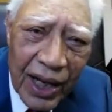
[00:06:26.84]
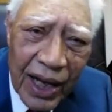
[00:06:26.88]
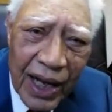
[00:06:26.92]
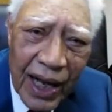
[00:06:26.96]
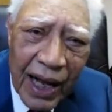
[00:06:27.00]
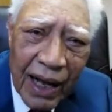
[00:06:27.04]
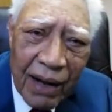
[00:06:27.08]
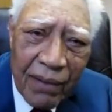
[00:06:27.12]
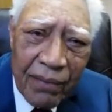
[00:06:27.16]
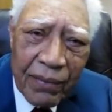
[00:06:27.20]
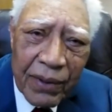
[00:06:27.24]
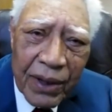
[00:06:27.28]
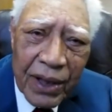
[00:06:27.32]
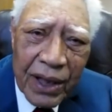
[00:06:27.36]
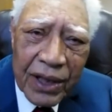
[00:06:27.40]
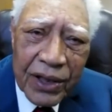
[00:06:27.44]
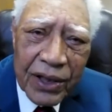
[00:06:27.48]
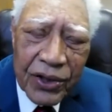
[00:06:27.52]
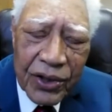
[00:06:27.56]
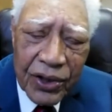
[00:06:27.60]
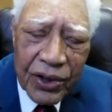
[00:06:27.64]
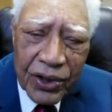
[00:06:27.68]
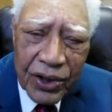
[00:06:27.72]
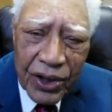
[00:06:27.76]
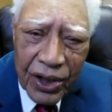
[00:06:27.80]
how
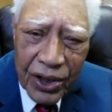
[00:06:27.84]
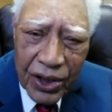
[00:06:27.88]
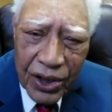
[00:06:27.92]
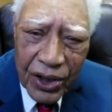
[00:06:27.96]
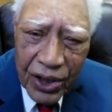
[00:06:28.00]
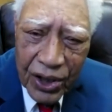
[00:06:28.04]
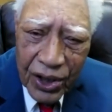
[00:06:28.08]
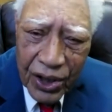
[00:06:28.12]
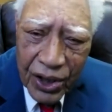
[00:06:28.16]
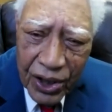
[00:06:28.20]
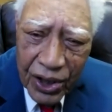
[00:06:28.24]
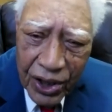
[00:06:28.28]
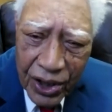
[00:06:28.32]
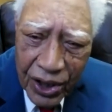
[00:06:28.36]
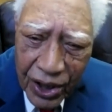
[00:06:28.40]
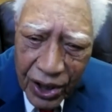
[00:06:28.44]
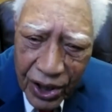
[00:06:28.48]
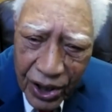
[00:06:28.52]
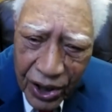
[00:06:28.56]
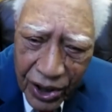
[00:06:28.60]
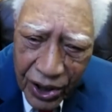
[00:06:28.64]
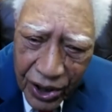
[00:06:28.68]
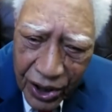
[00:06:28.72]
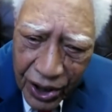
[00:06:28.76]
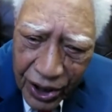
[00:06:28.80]
much
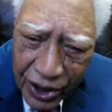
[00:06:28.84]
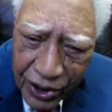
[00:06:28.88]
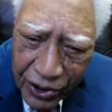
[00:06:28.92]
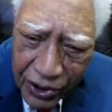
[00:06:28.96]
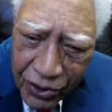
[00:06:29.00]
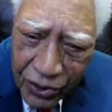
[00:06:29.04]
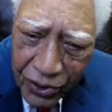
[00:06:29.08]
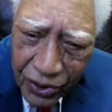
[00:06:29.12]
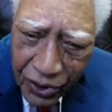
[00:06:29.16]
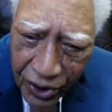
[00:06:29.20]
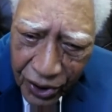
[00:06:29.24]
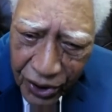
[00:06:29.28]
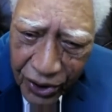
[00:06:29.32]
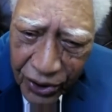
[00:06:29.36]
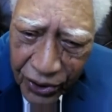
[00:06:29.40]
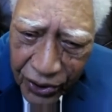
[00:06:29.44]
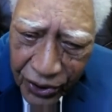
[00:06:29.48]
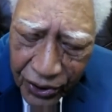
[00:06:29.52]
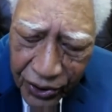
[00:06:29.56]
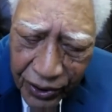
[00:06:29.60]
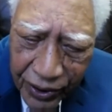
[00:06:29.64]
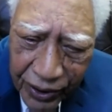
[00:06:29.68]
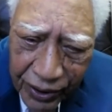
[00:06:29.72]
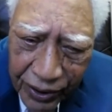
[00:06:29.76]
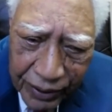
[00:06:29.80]
uh, you
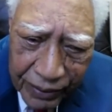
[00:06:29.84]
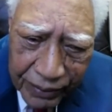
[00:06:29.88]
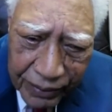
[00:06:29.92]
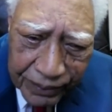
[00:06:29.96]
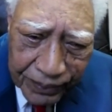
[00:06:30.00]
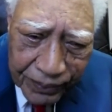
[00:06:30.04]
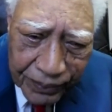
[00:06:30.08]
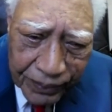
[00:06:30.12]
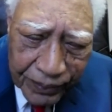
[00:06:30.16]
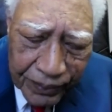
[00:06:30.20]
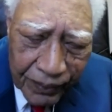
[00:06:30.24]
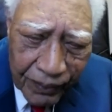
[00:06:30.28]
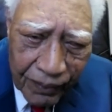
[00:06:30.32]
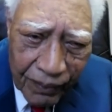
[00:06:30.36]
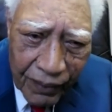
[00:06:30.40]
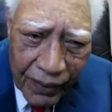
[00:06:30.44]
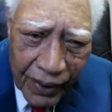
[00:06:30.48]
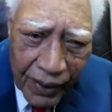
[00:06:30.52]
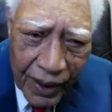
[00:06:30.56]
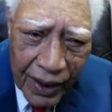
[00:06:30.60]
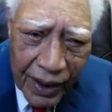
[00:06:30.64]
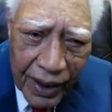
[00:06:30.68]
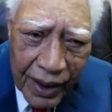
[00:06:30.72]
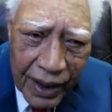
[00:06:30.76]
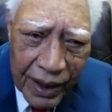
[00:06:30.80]
earn;
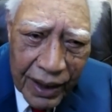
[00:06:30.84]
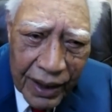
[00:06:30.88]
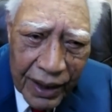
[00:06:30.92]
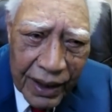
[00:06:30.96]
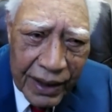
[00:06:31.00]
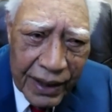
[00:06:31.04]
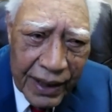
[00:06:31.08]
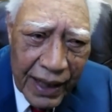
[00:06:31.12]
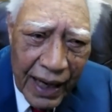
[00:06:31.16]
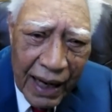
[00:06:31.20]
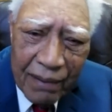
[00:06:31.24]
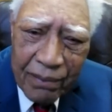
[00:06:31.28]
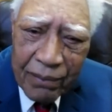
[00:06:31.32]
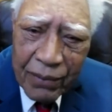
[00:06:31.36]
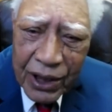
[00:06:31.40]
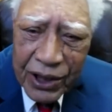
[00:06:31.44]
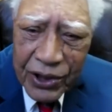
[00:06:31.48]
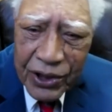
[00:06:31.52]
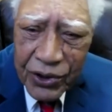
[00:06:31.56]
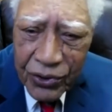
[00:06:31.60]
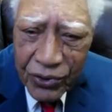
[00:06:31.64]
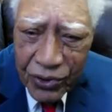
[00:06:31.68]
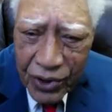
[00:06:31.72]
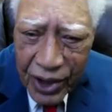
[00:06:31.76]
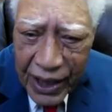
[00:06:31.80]
is how
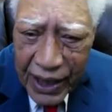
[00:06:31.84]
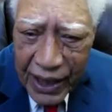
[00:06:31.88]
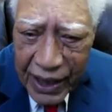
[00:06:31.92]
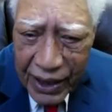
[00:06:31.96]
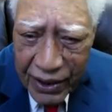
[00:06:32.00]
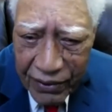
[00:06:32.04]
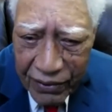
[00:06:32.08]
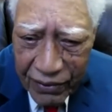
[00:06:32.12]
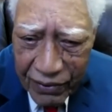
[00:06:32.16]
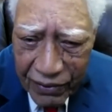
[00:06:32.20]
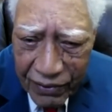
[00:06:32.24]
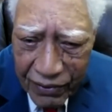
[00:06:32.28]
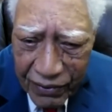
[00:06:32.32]
much you give.